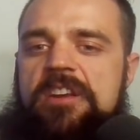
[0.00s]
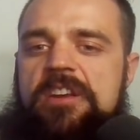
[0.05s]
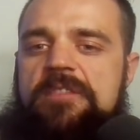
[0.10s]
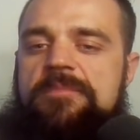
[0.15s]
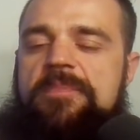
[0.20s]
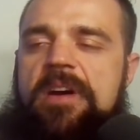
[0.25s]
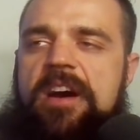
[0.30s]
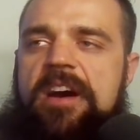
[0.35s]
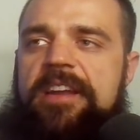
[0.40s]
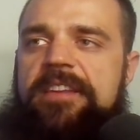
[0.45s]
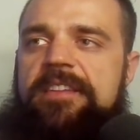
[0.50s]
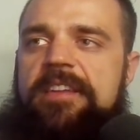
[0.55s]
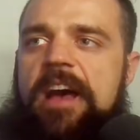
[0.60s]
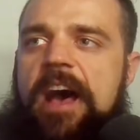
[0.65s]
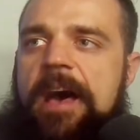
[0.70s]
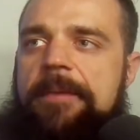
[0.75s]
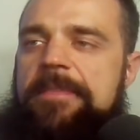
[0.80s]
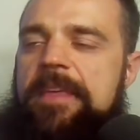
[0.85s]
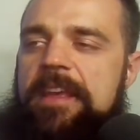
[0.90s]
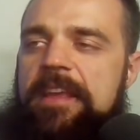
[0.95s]
But
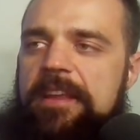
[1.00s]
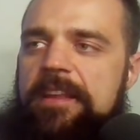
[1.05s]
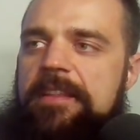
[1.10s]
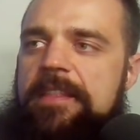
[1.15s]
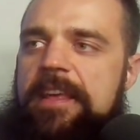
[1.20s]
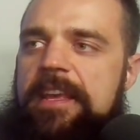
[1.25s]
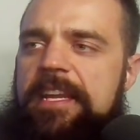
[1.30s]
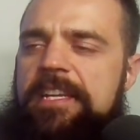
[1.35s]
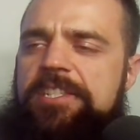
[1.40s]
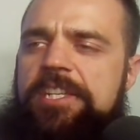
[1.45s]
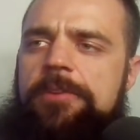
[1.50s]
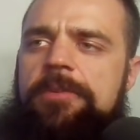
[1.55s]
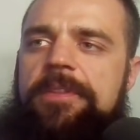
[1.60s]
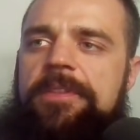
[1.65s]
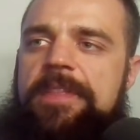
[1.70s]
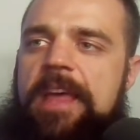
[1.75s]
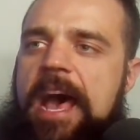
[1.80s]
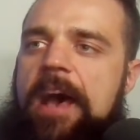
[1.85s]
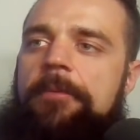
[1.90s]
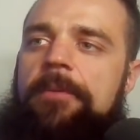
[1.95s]
the issue with
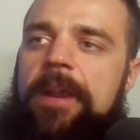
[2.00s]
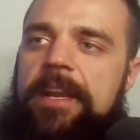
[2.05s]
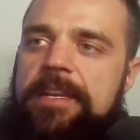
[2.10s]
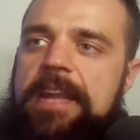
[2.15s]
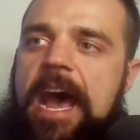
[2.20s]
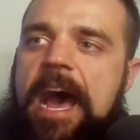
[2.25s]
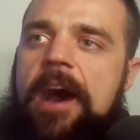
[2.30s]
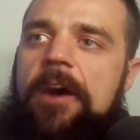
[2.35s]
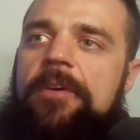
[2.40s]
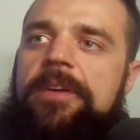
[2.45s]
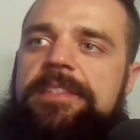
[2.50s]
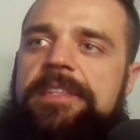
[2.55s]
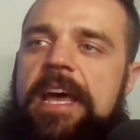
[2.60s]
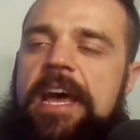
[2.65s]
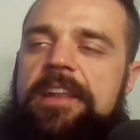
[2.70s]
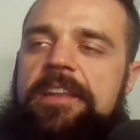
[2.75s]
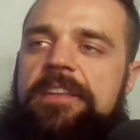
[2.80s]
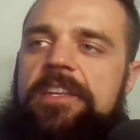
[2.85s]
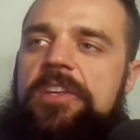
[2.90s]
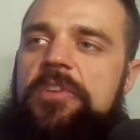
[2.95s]
that right now is
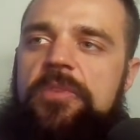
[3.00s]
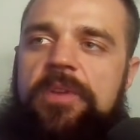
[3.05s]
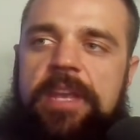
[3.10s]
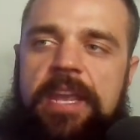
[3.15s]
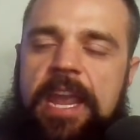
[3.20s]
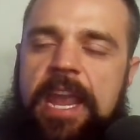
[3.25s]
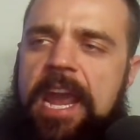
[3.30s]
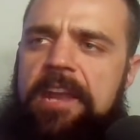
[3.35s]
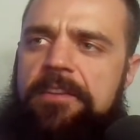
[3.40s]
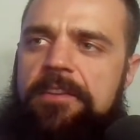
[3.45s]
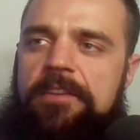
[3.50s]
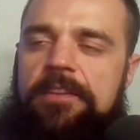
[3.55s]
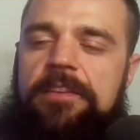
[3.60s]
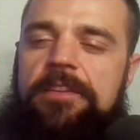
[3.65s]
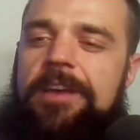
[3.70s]
that you can't